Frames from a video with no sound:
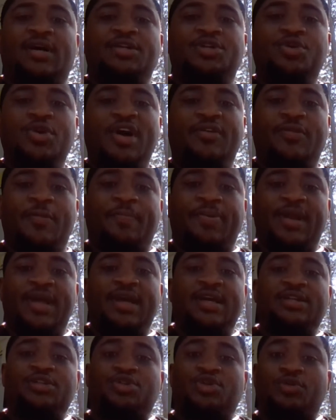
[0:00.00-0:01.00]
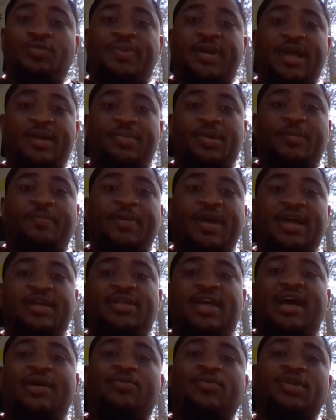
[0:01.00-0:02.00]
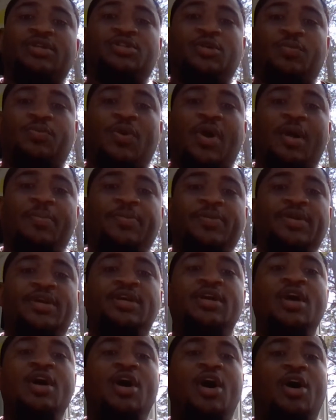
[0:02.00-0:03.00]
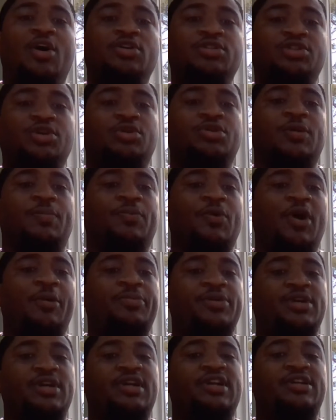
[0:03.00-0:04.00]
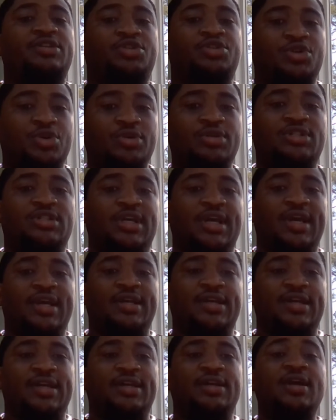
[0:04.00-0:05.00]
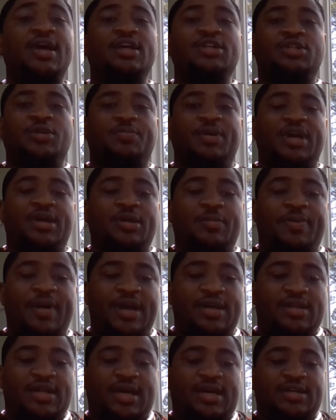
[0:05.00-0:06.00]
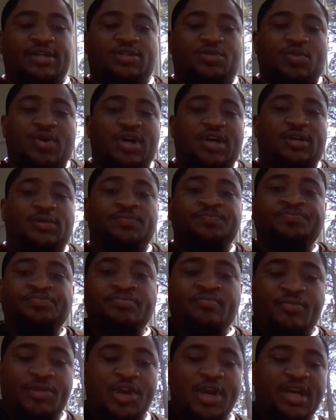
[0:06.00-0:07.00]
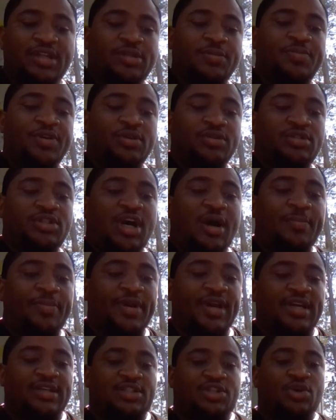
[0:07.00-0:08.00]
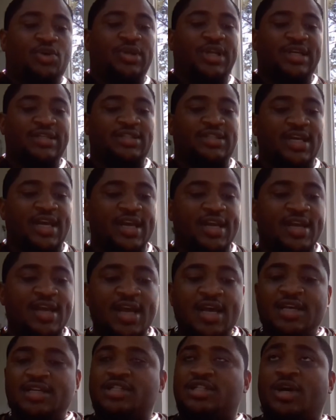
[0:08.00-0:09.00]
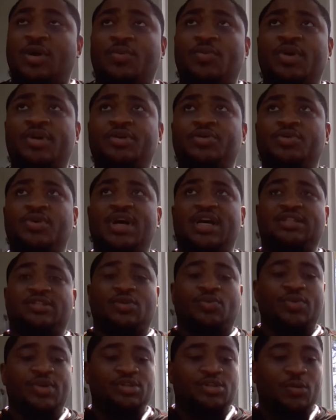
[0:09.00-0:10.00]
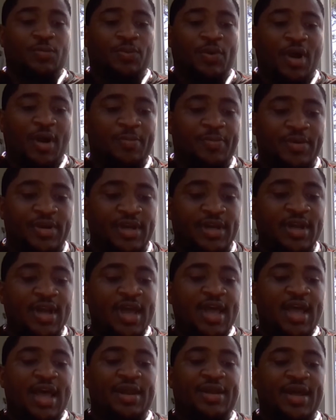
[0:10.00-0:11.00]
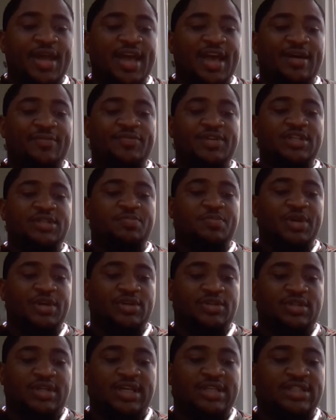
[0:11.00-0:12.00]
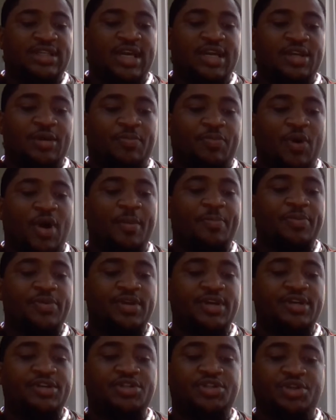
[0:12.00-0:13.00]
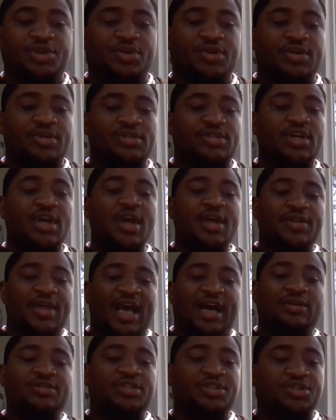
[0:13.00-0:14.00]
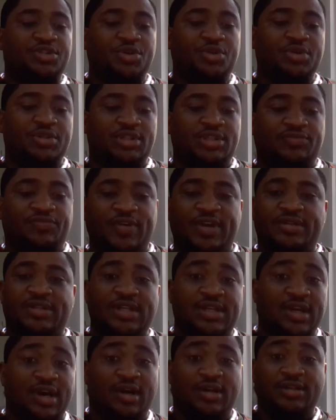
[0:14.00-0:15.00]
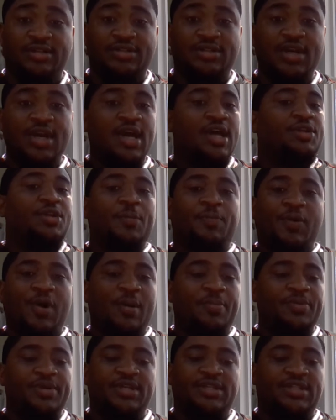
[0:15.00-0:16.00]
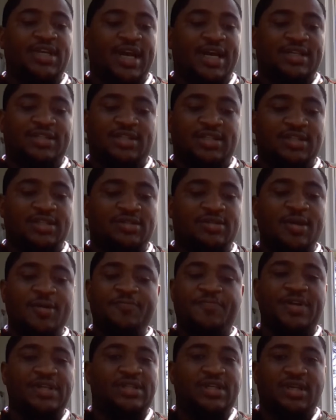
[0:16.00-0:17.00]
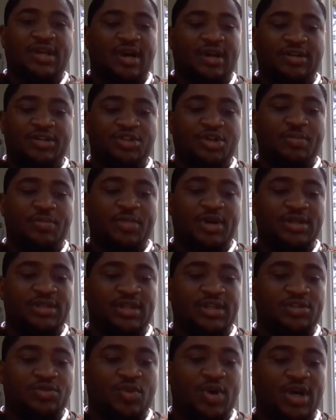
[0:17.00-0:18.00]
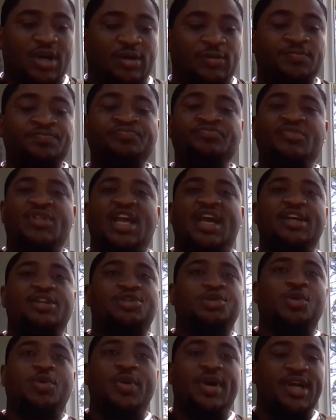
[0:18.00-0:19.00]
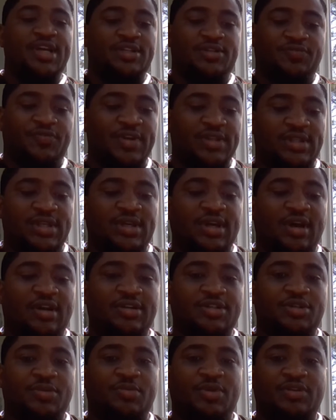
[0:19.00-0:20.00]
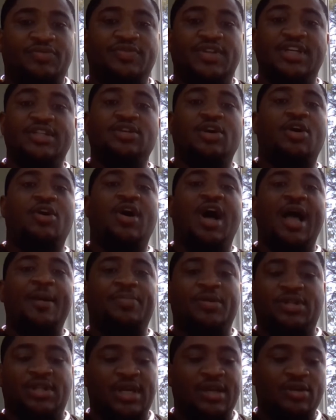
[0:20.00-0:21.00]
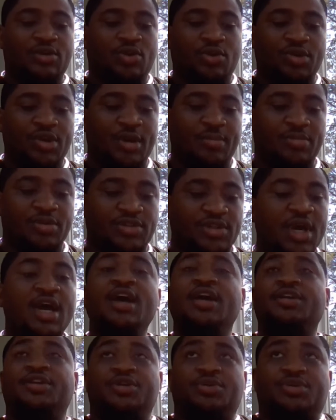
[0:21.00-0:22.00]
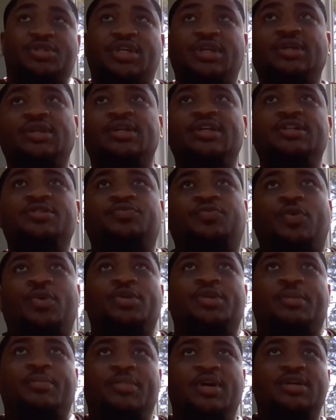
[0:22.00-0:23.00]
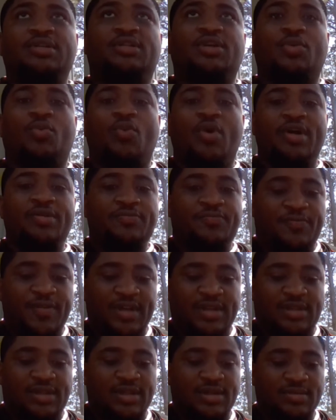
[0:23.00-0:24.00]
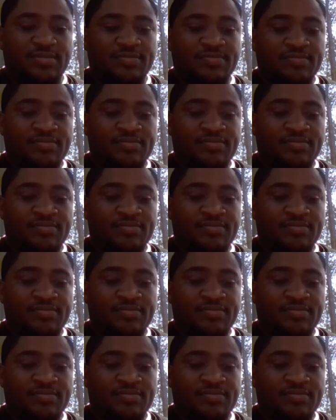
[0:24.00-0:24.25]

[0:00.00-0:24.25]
you have a plan to be able to pay that rental property, also the property that you're staying in to be able to pay that as well. You have to be on top of that. So let's say someone who has a rental property and they have these bills. Let's say the property insurance, the house insurance is $50. The property tax is $50 a month as well. HOAs, $50 a month. These are all hypothetical numbers. The utilities for the month are $150.